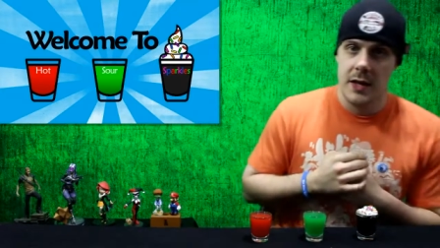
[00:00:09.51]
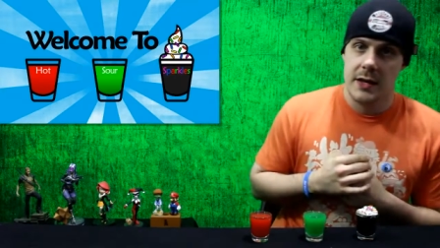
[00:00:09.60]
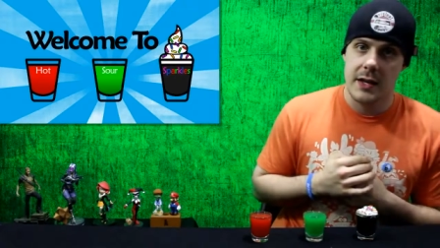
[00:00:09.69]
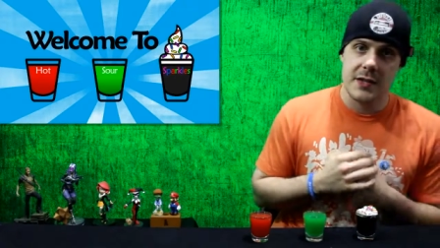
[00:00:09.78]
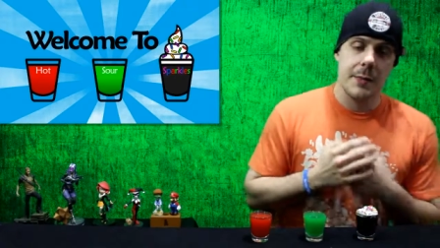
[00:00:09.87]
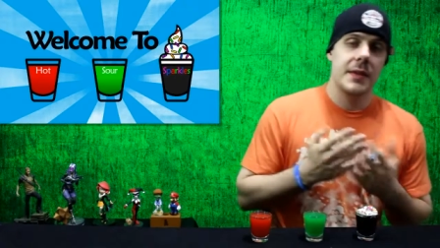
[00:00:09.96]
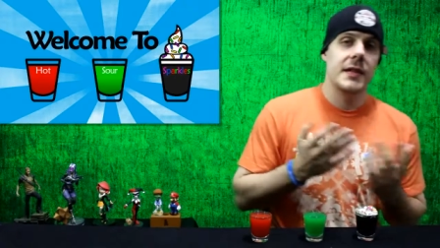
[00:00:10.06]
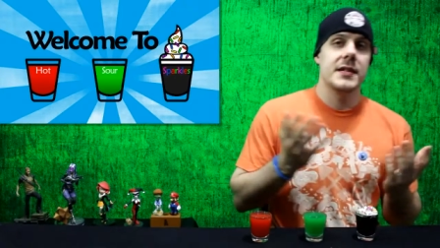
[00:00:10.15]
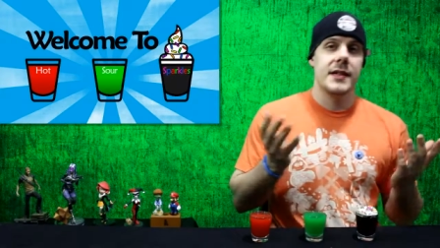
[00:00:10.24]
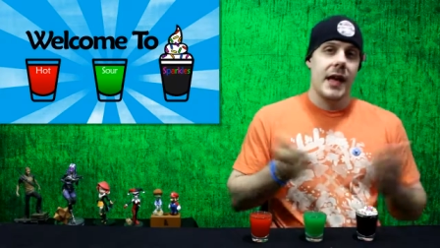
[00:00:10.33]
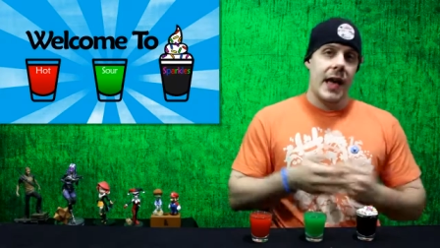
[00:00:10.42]
Now, some of
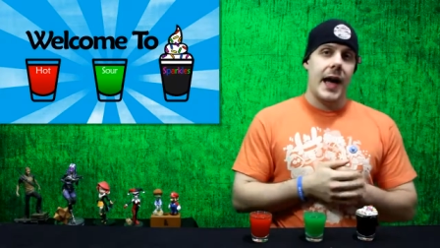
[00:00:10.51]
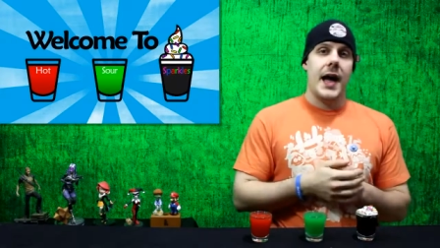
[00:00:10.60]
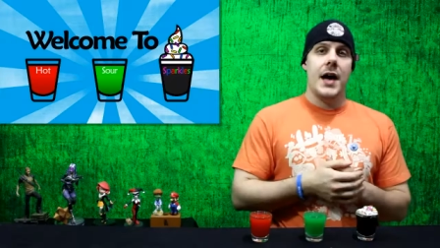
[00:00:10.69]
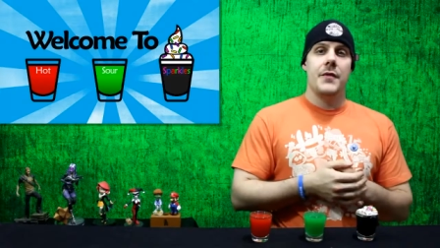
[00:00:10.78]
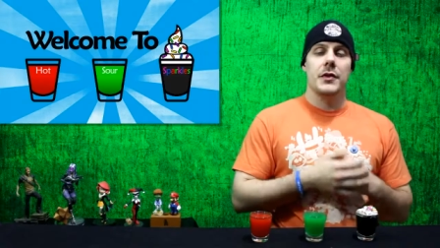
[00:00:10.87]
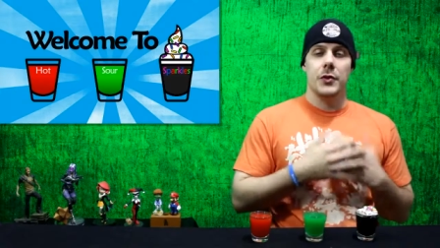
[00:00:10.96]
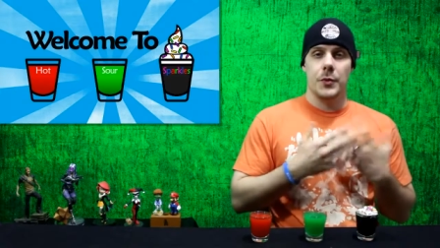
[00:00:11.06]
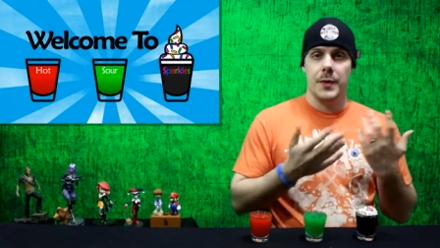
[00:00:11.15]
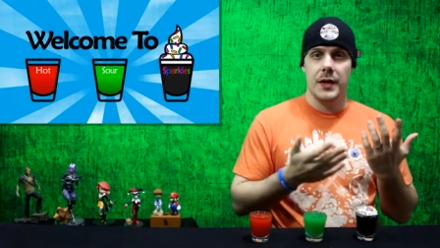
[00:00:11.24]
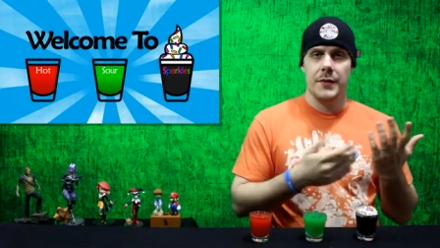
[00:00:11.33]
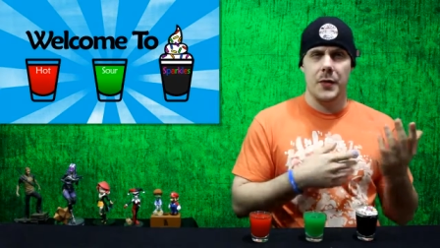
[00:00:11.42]
these have a little
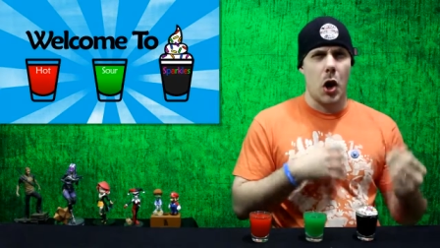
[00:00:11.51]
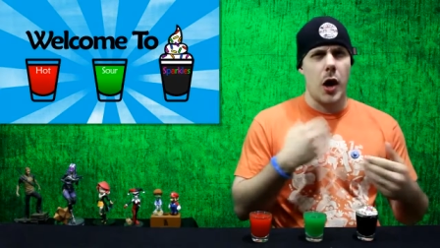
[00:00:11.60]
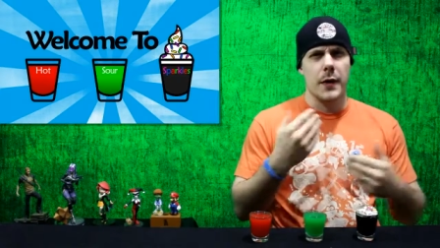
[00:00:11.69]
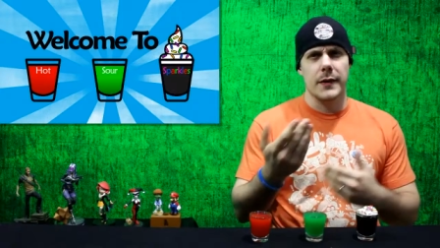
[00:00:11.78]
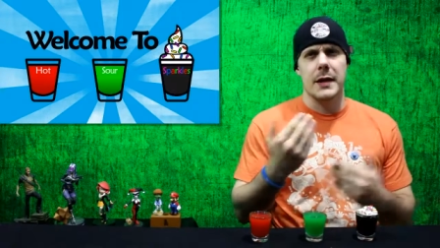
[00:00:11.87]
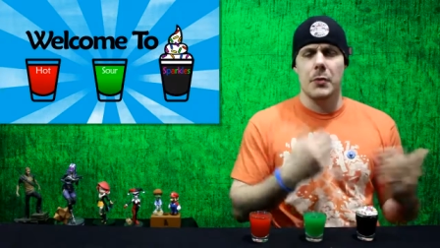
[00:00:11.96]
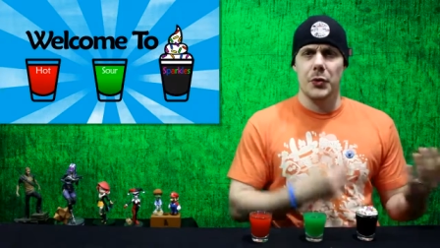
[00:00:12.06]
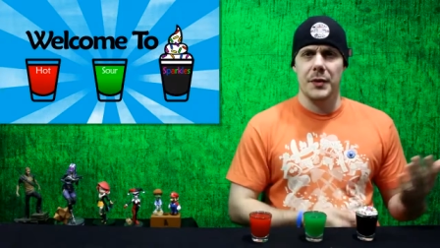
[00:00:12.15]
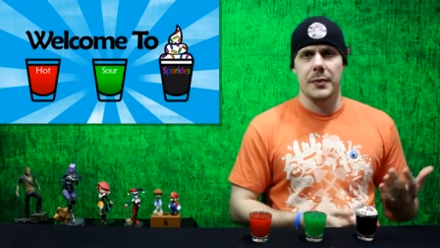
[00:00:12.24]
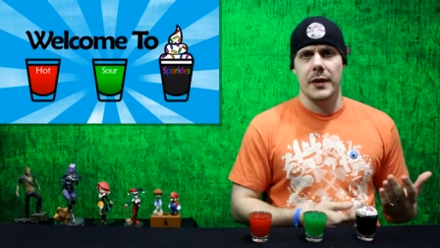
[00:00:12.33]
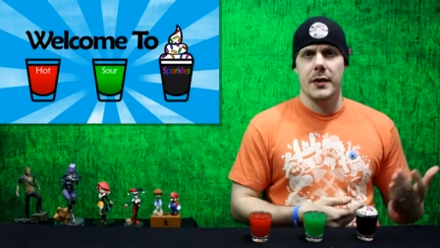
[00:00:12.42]
bit of online
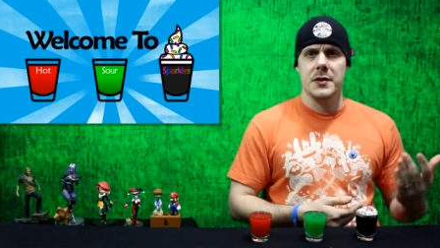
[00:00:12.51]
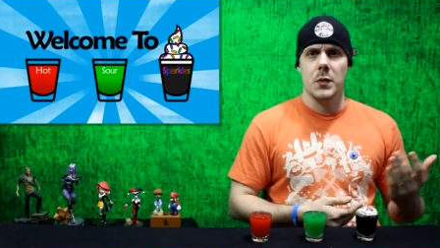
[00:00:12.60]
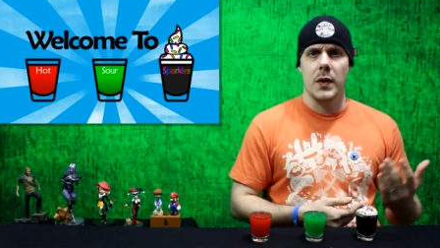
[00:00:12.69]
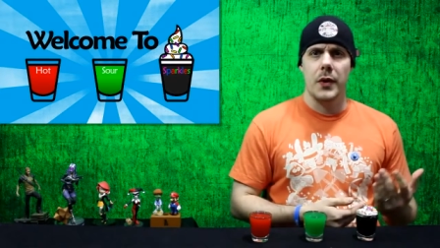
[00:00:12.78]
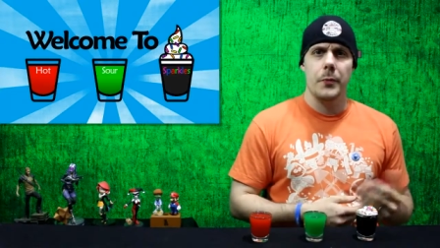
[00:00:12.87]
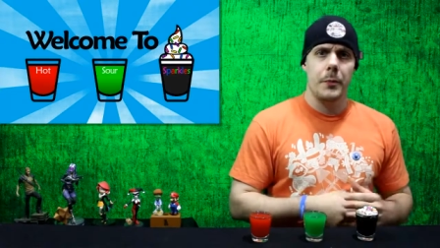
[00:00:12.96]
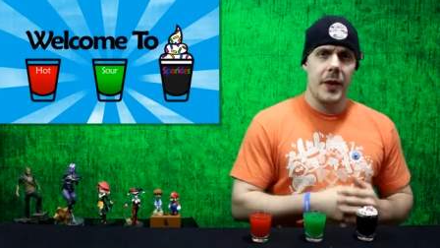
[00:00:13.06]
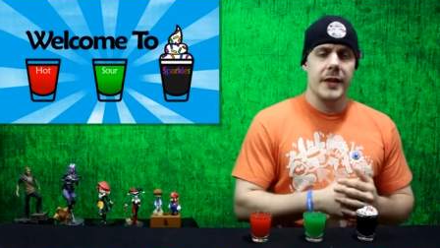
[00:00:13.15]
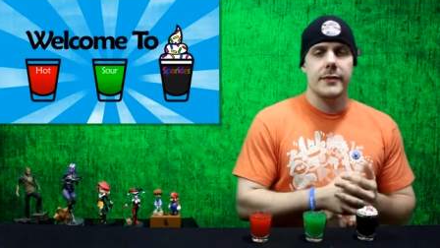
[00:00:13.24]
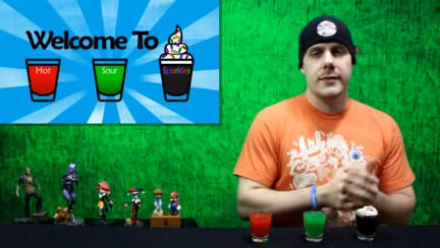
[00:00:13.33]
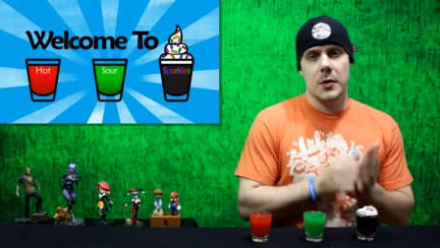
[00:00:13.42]
multiplayer as well,
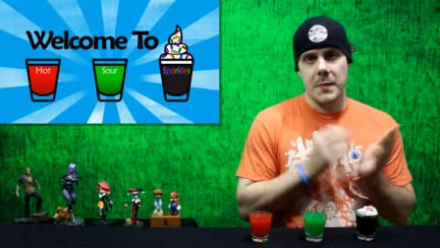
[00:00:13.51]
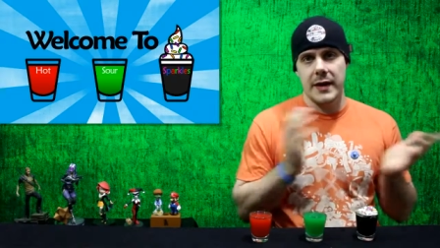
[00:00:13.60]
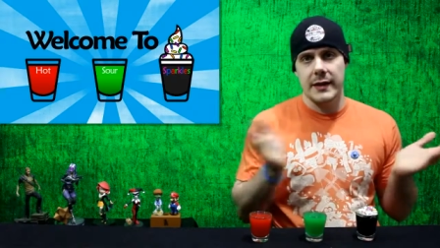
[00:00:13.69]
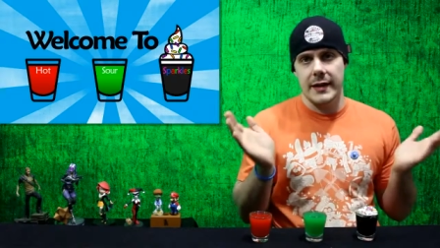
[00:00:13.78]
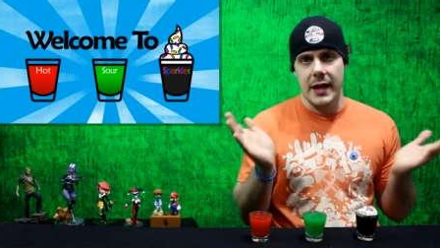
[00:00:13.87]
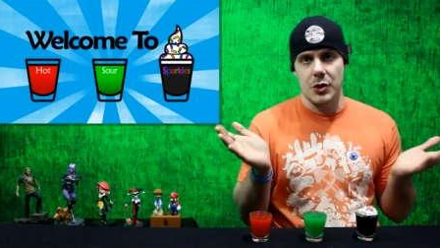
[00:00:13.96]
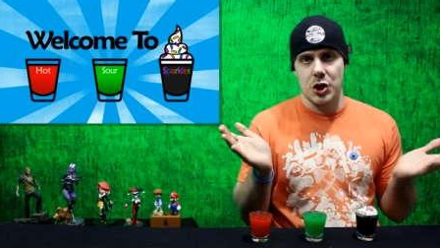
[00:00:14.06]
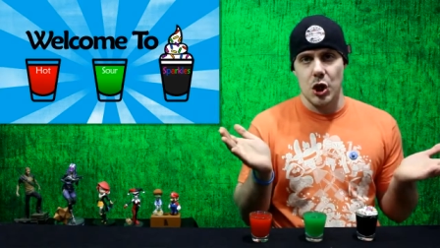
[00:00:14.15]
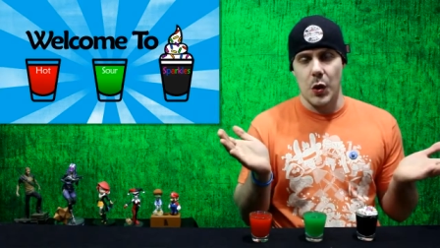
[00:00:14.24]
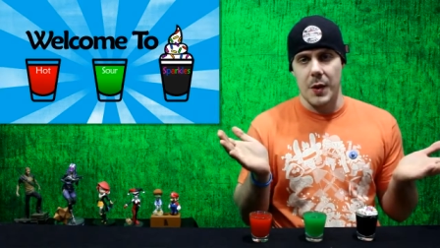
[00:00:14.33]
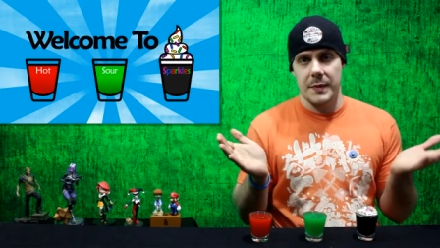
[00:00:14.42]
but they're mainly couch
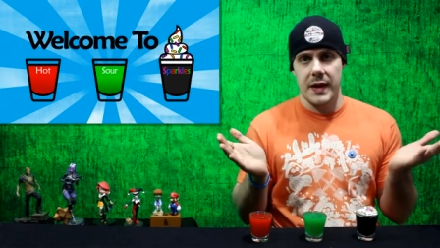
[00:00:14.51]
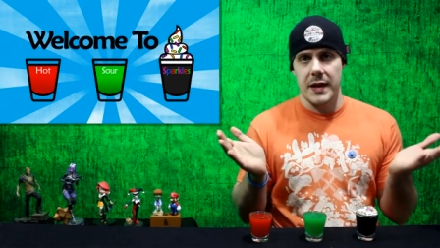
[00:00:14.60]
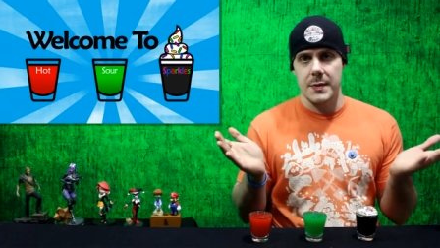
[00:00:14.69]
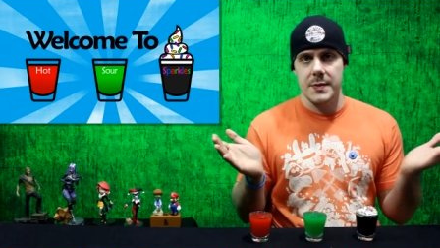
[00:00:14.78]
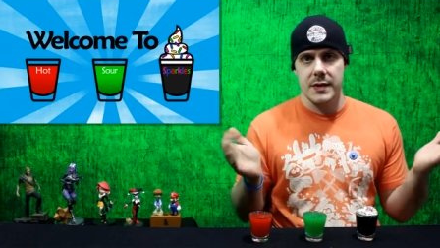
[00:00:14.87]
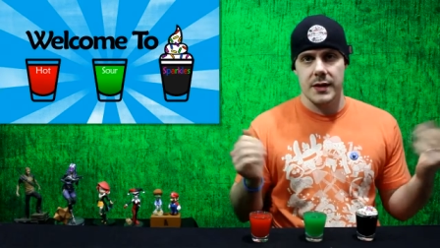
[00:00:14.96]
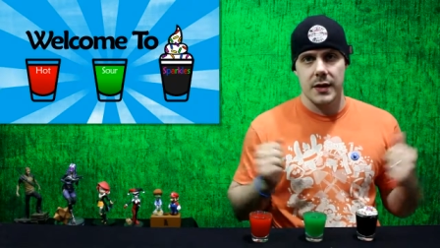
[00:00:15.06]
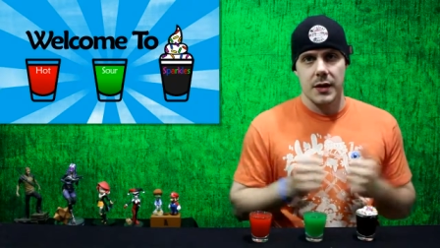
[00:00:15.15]
co-op games.